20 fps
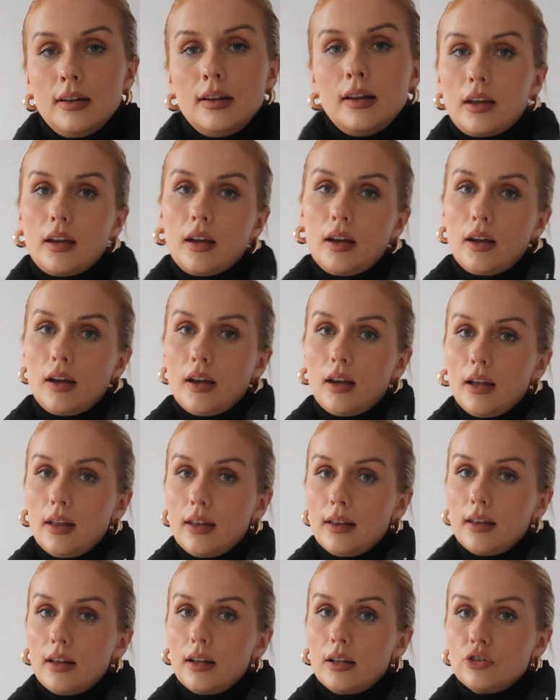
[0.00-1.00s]
The
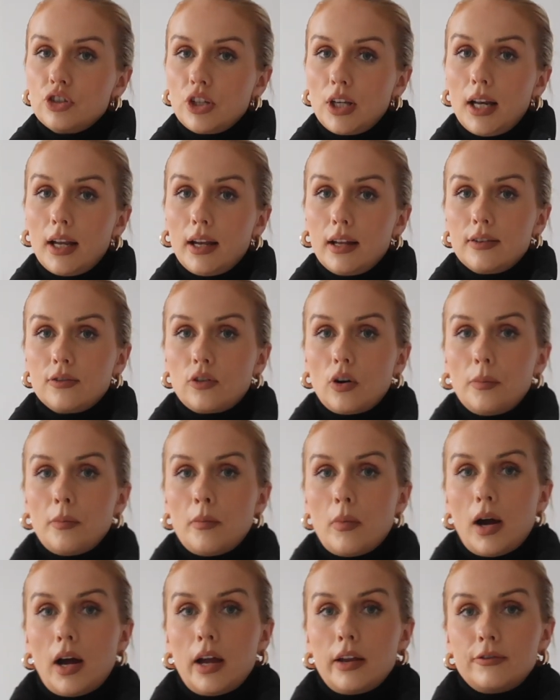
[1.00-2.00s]
Gilet is from
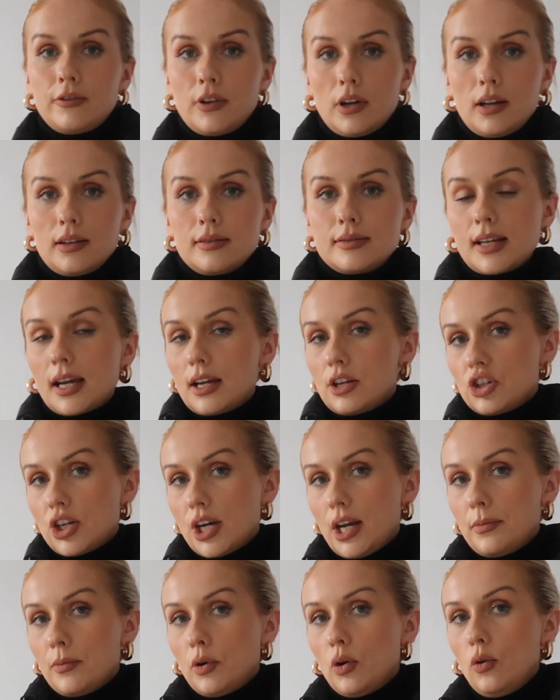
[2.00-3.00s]
my first
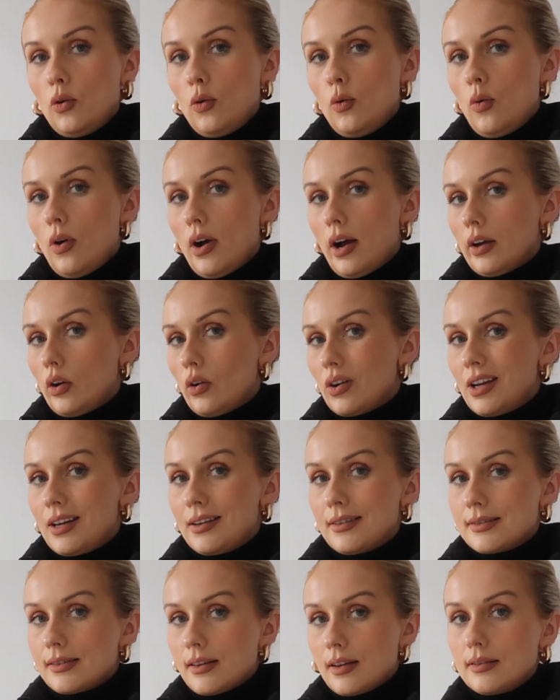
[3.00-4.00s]
H&M haul. I got it in
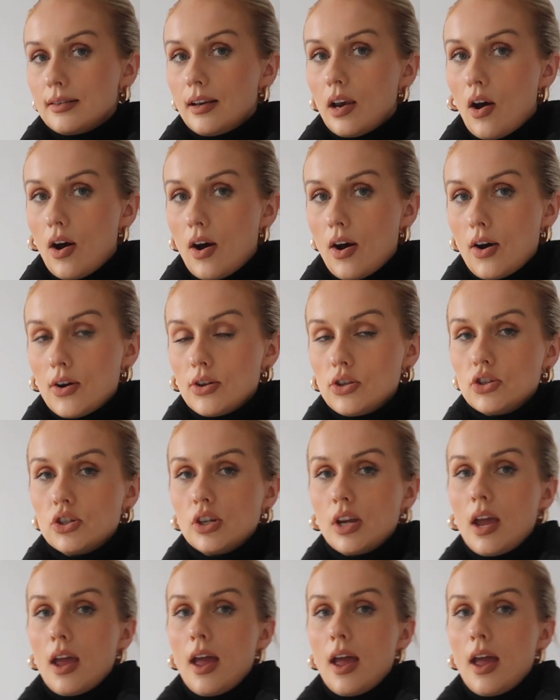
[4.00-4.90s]
a size large.